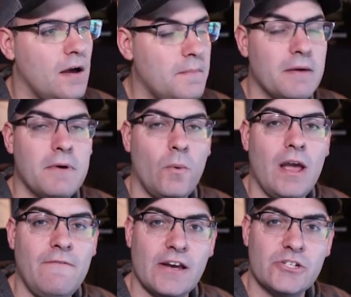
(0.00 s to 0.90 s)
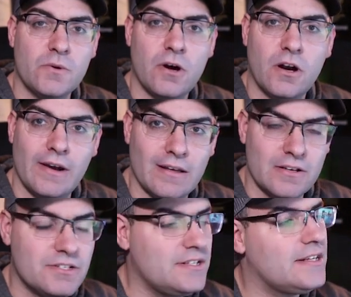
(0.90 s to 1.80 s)
And me and my wife actually were on our
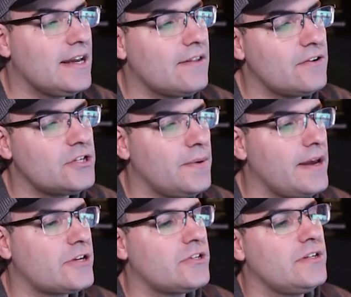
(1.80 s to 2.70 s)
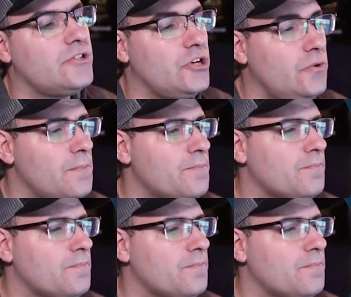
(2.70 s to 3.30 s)
LLC together, so we actually did two.